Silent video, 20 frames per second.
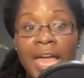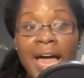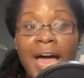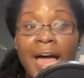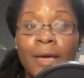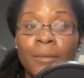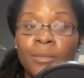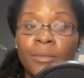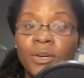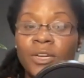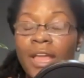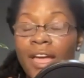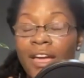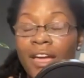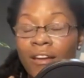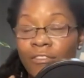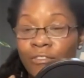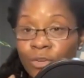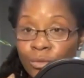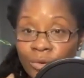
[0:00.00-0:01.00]
I put
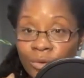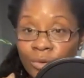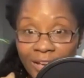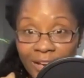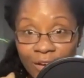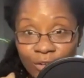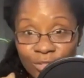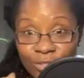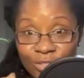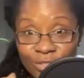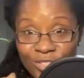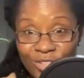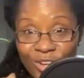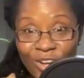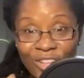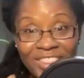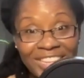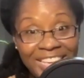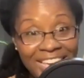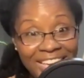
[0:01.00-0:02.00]
everyone else
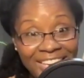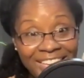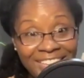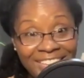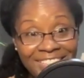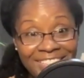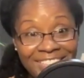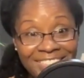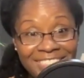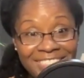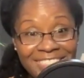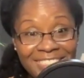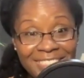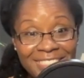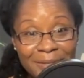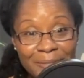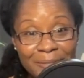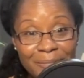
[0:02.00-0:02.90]
on the A-list